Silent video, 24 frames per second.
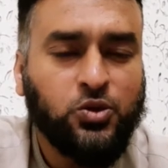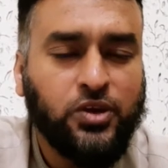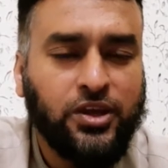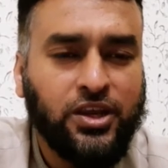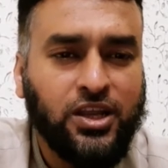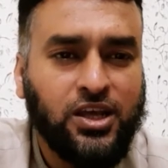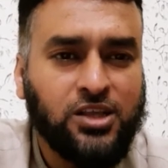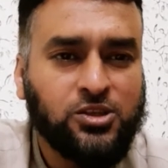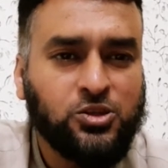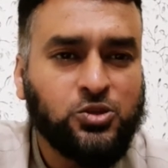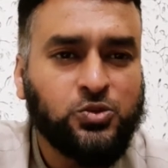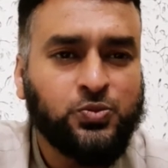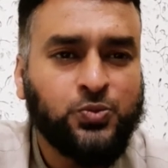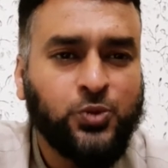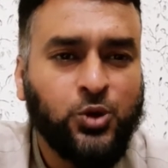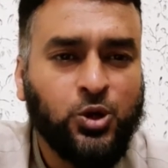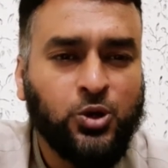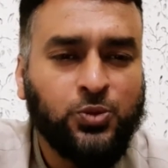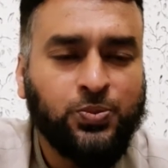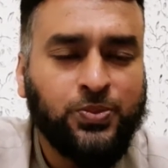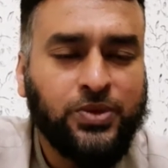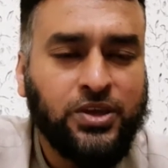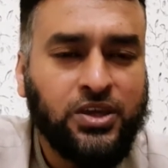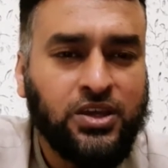
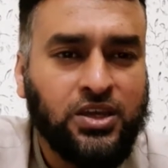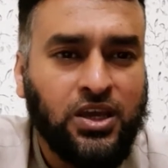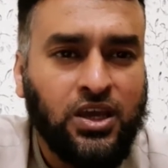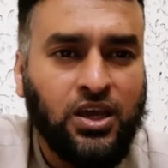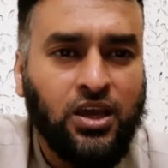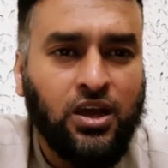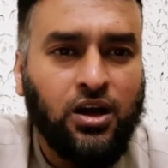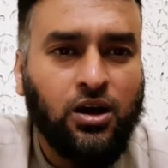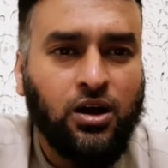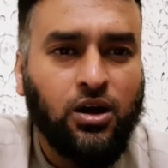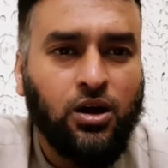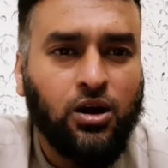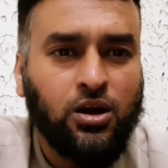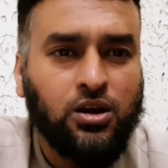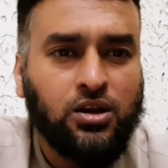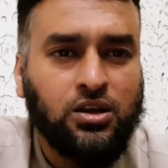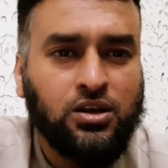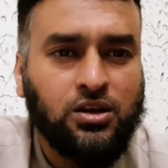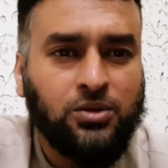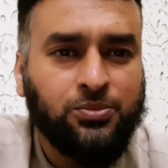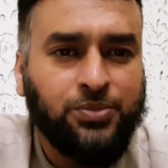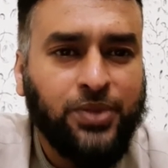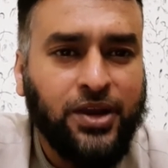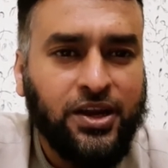support me on
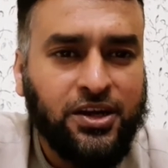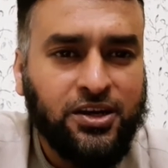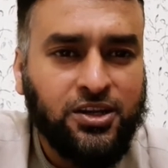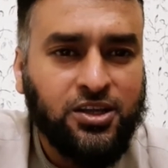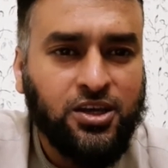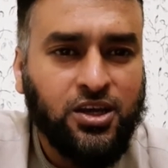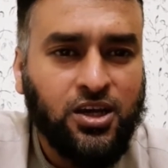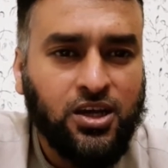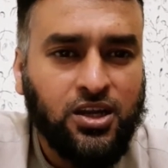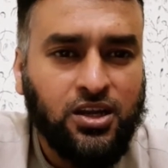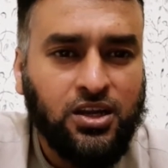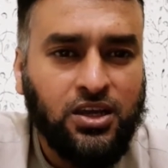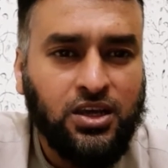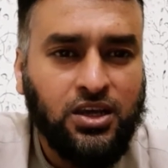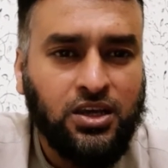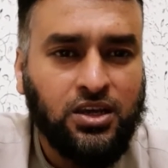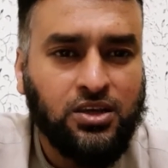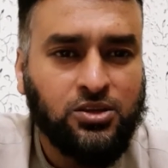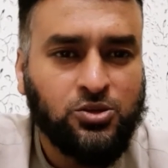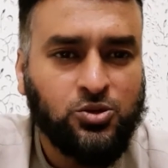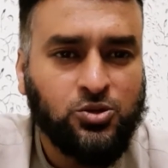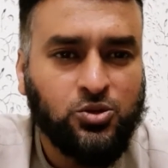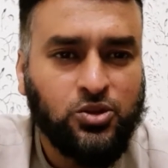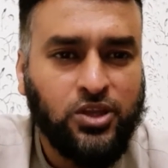Patreon
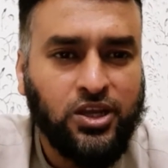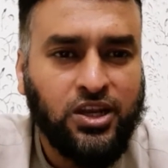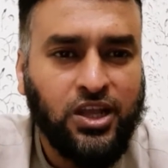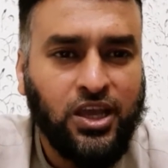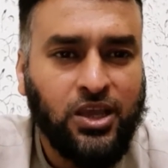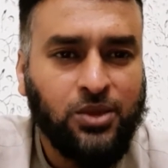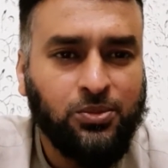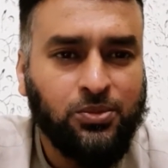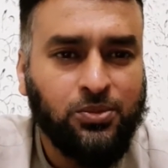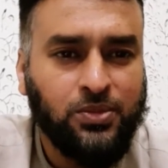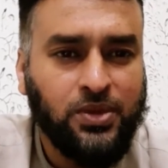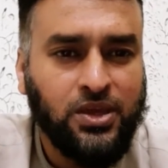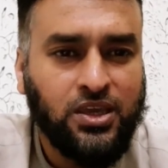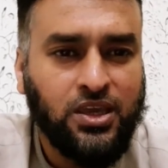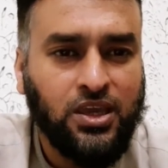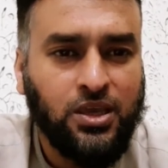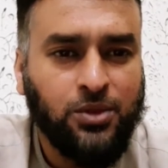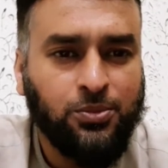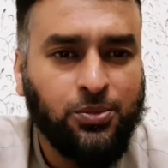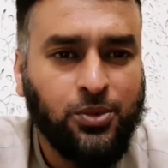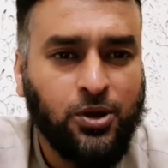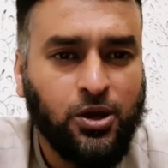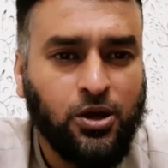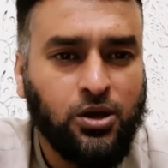so that I may
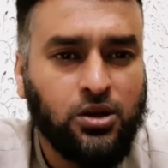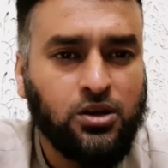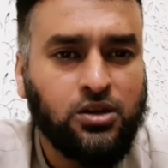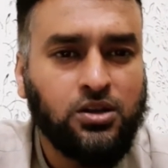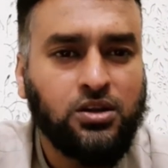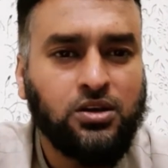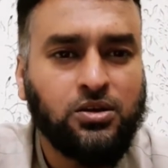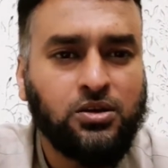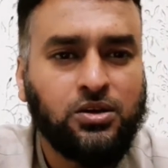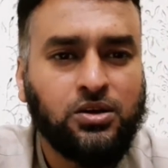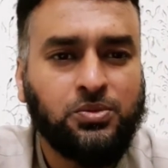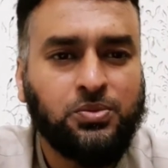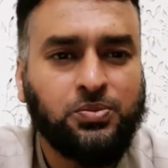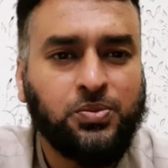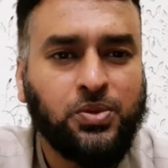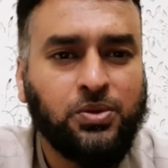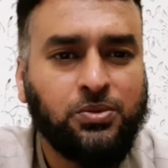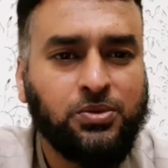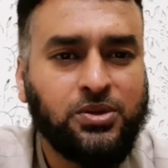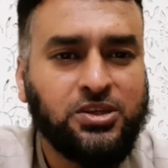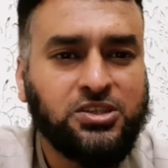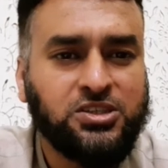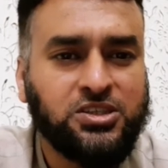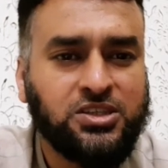keep on
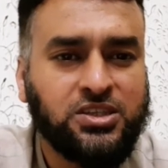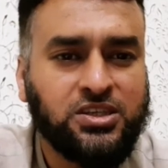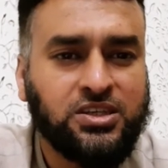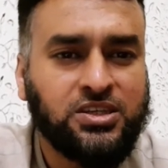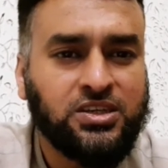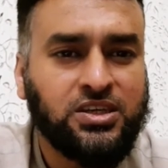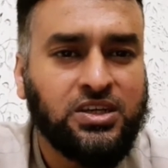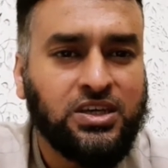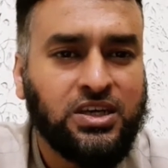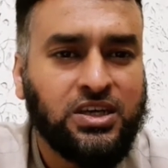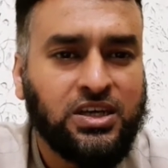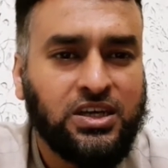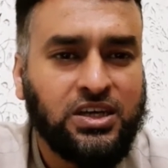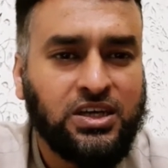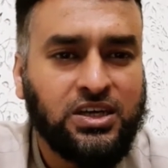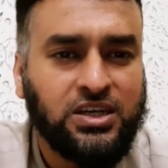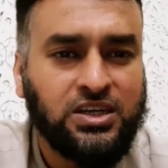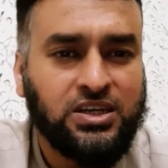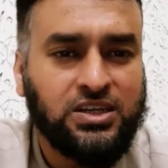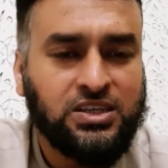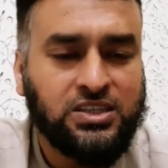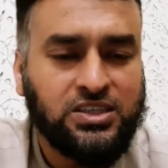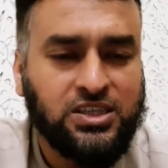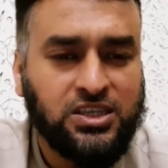publishing
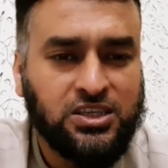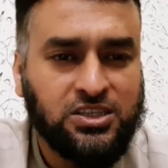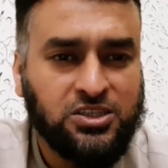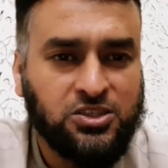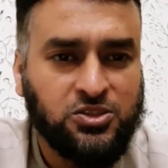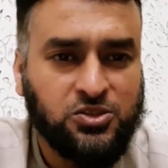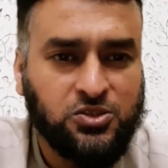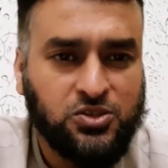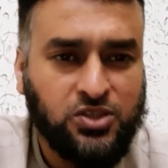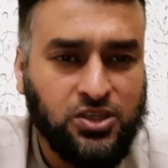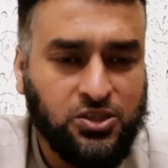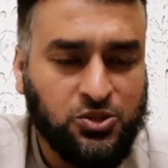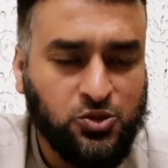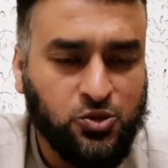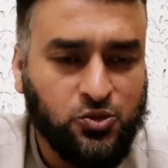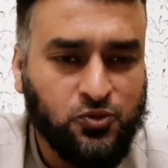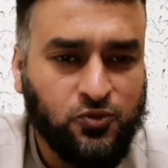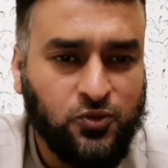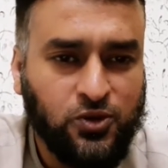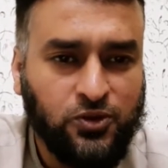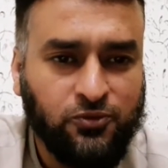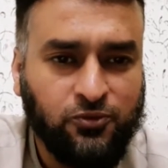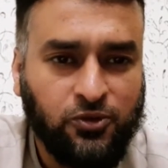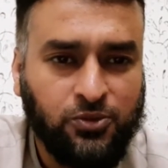such
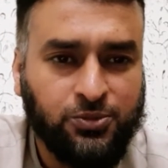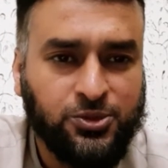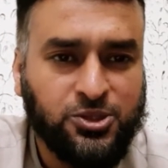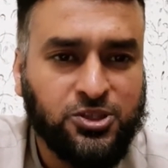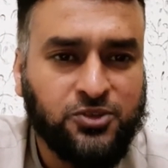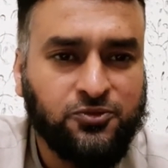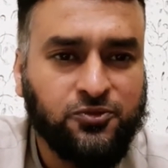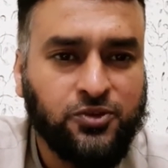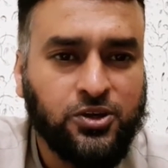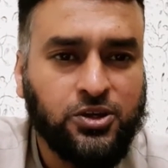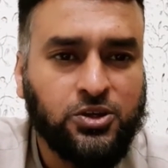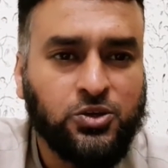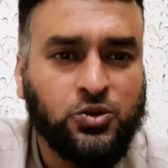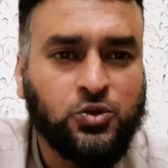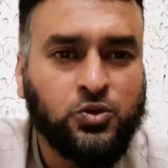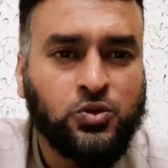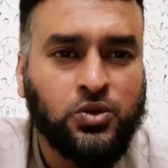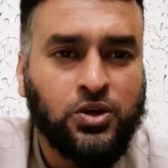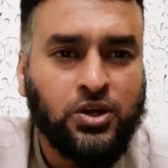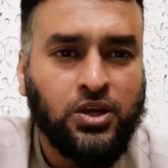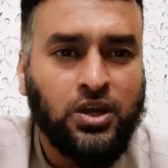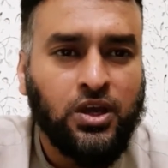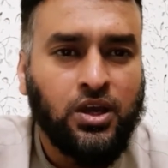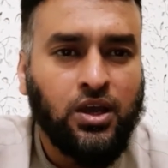useful information for you.
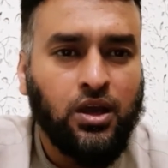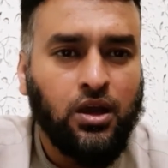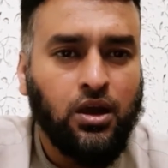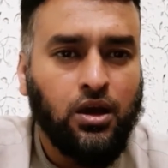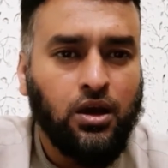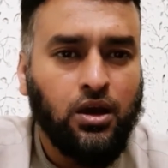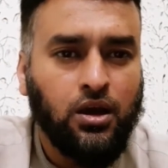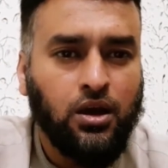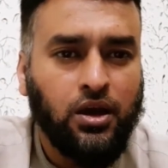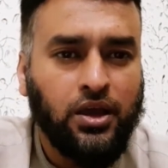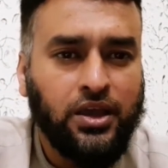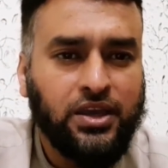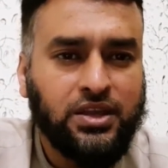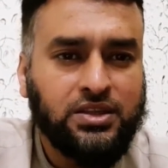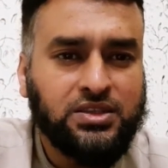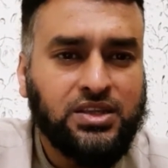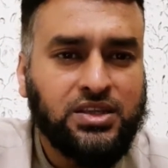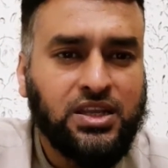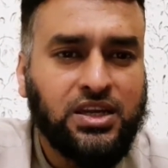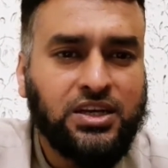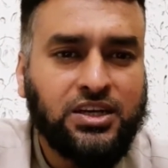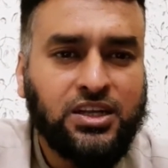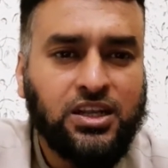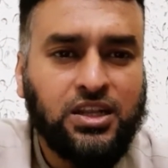Here is a
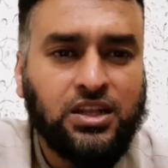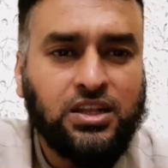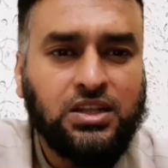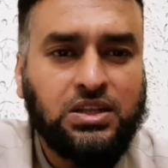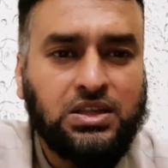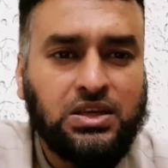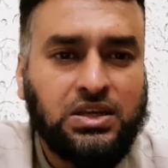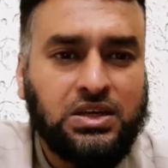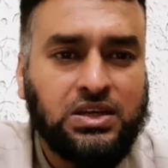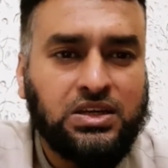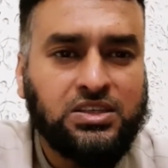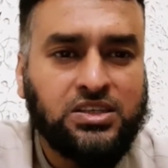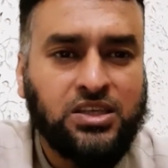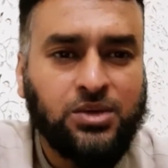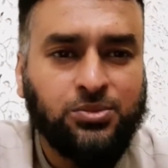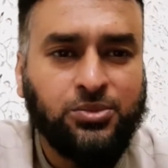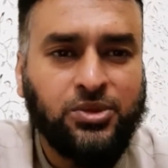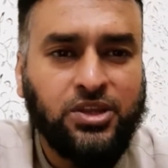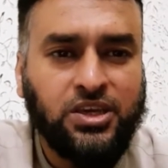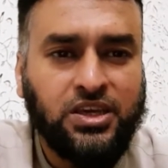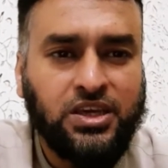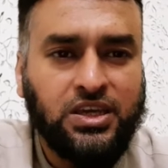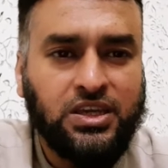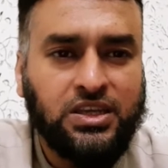little
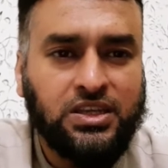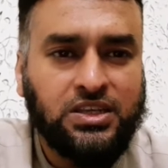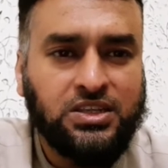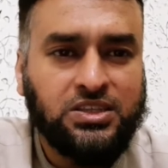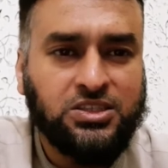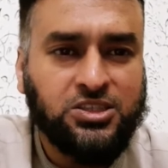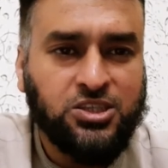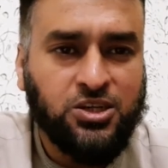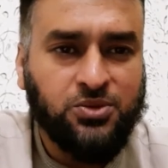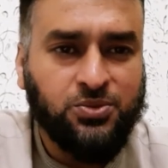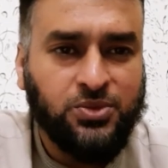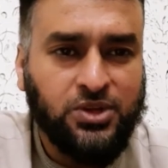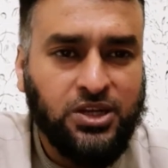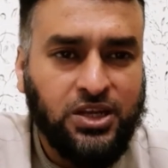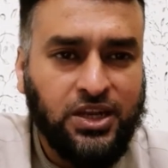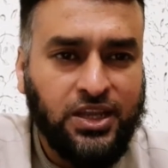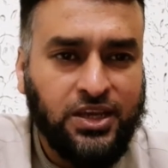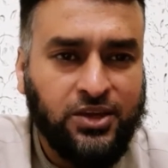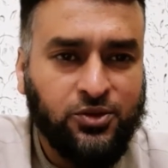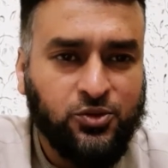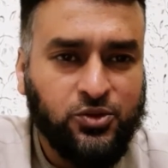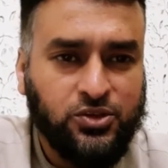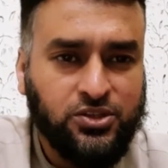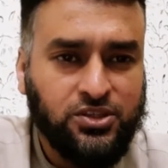summary in German
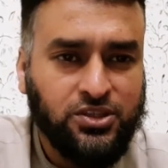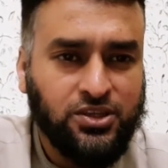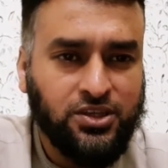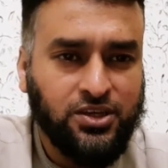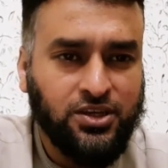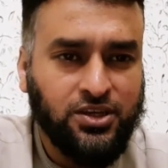language.